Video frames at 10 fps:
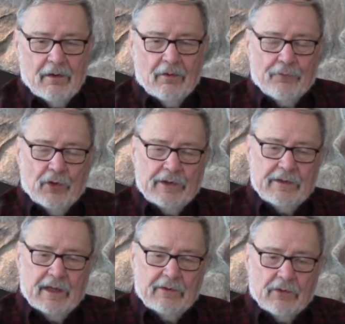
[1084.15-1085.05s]
avoid
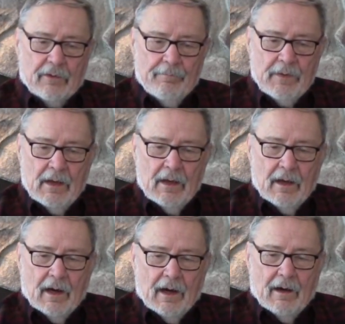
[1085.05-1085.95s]
danger.
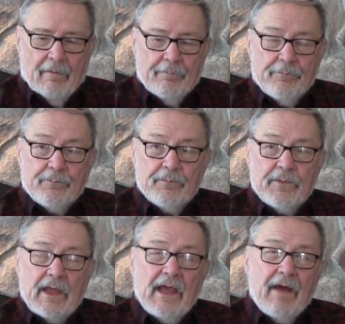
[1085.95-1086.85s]

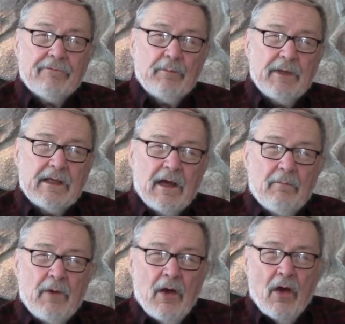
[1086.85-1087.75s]
They have to become